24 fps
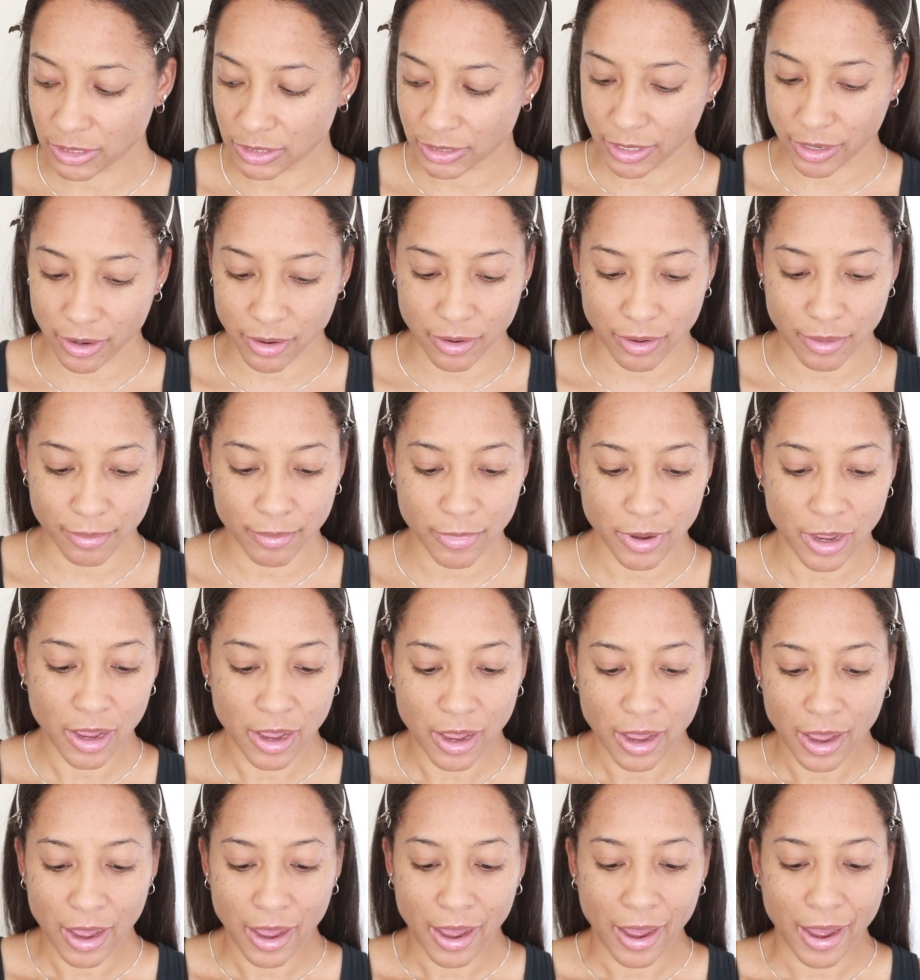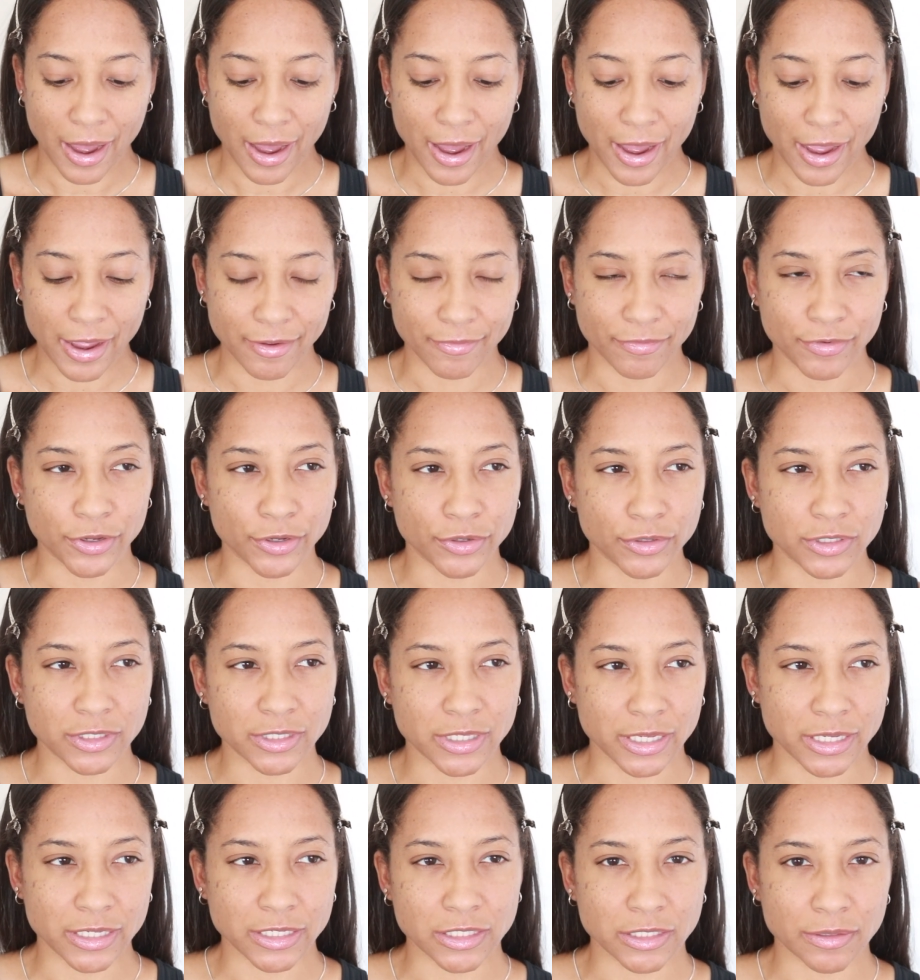Serum. I've used
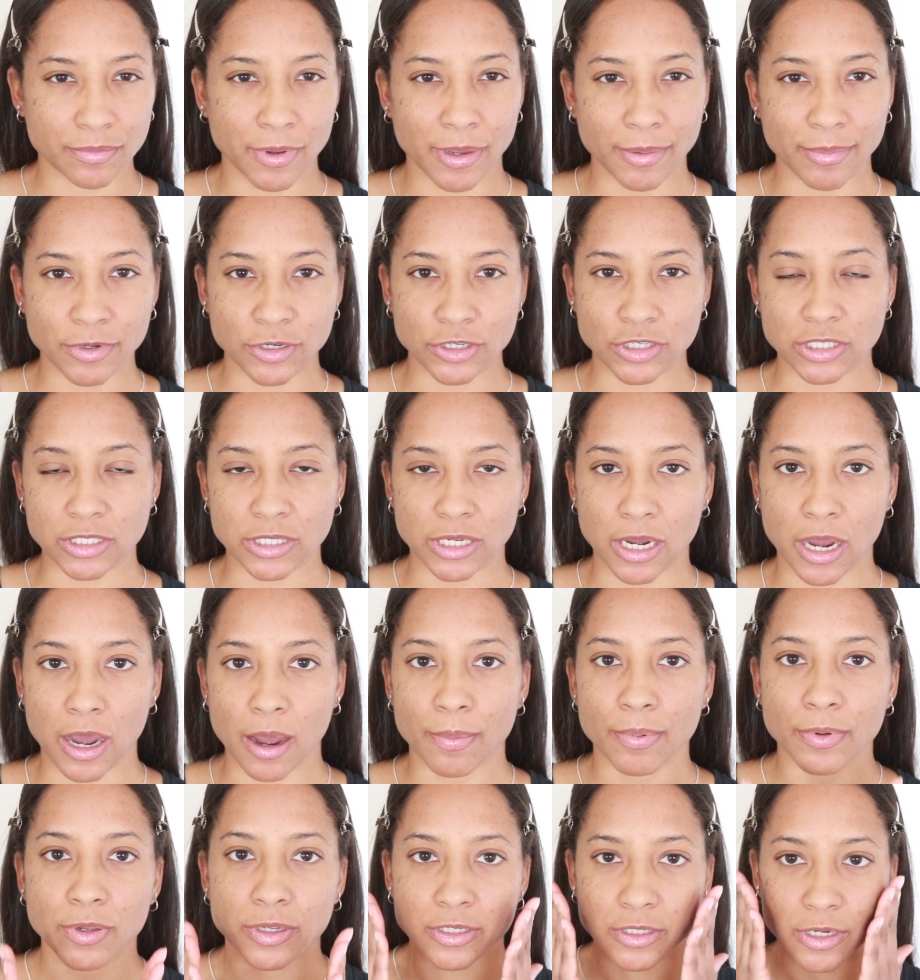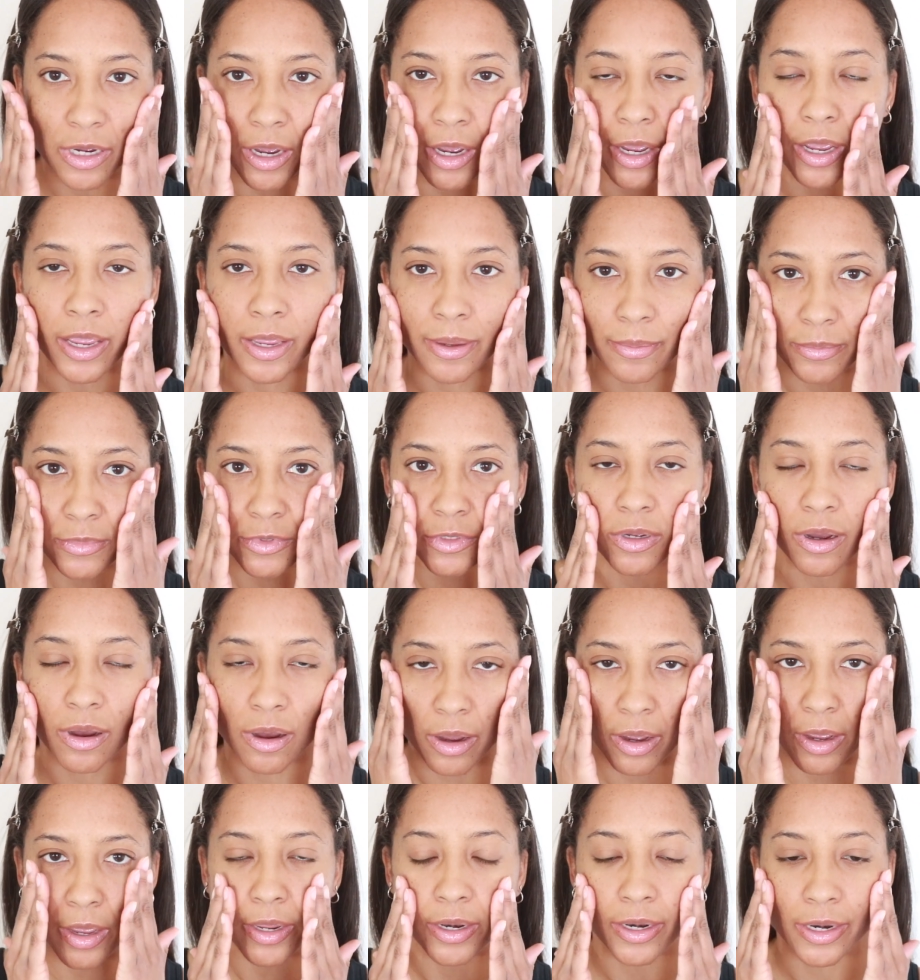this maybe just a couple of times
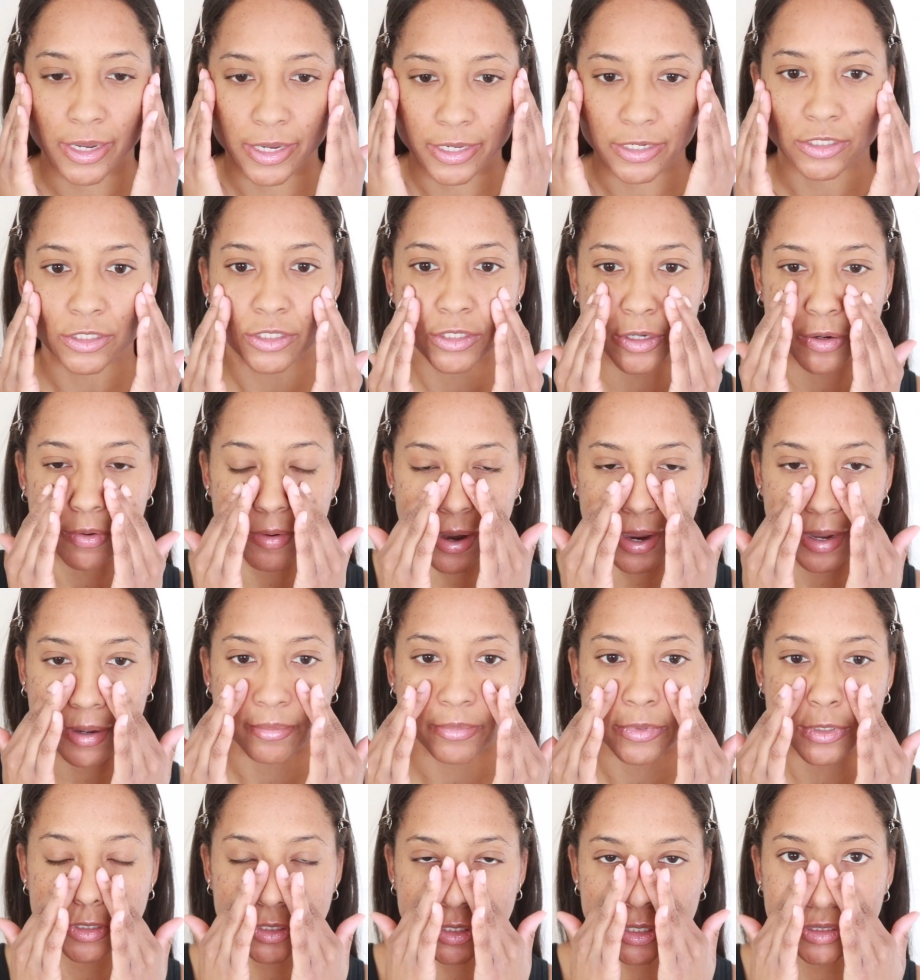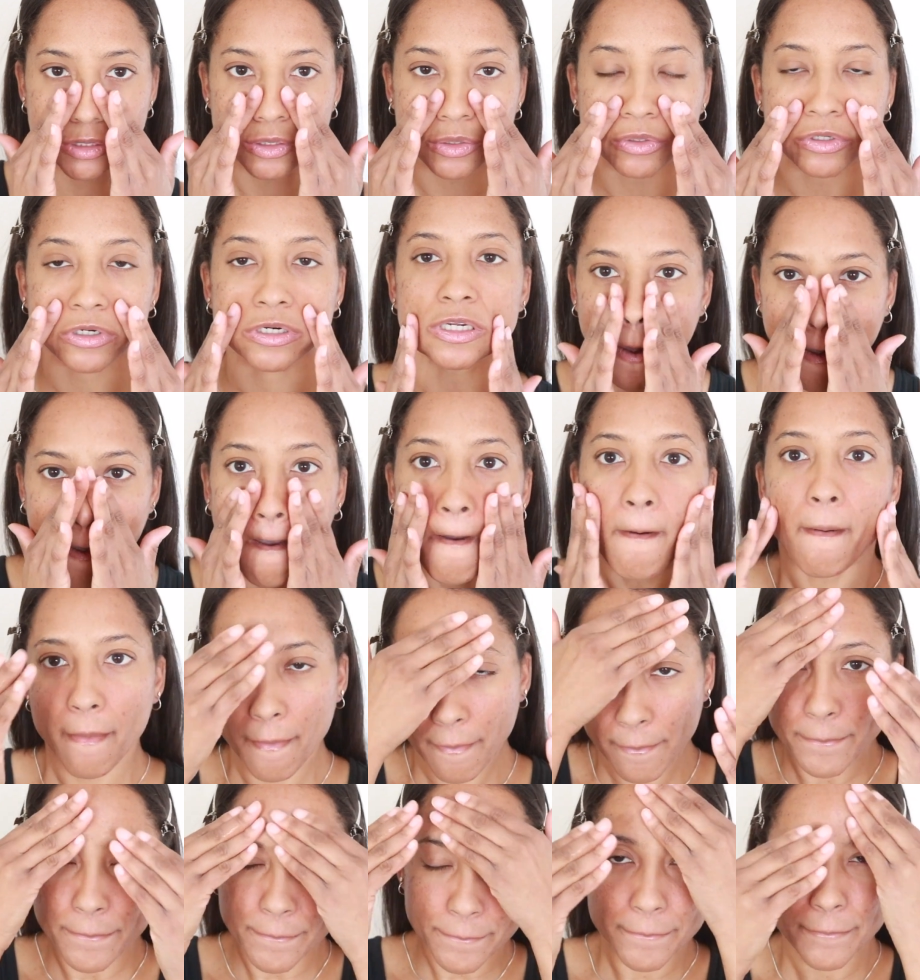on Instagram
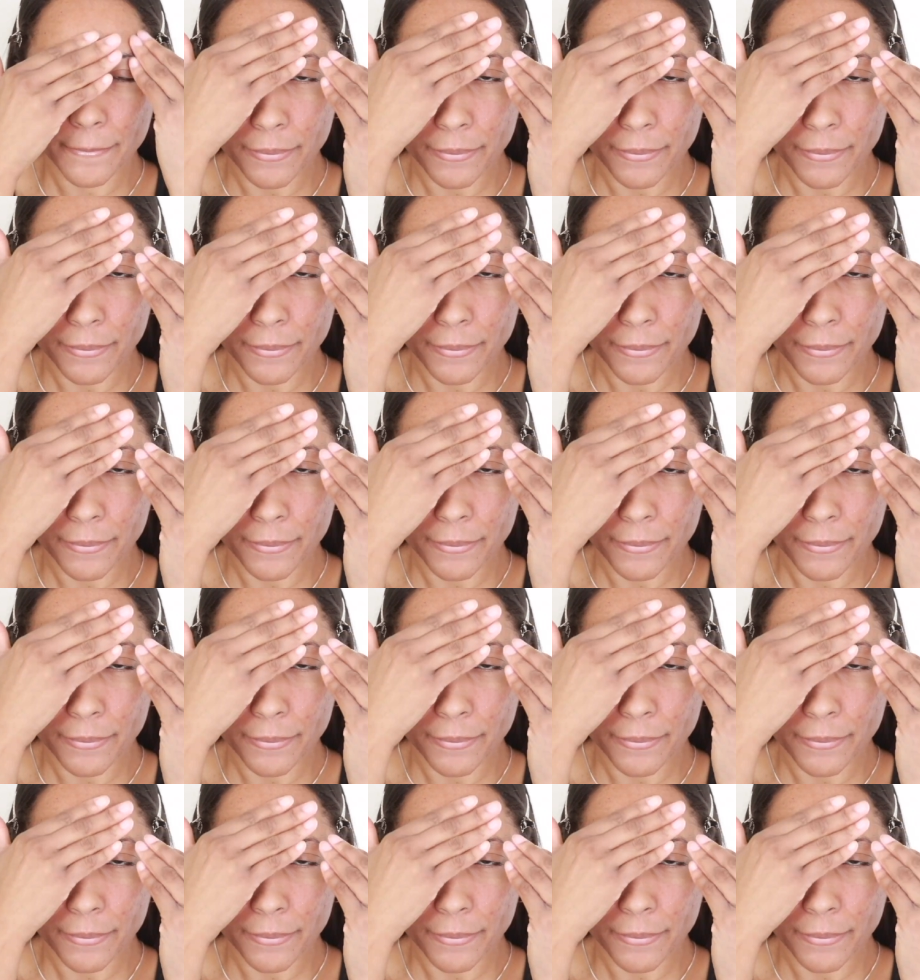stories.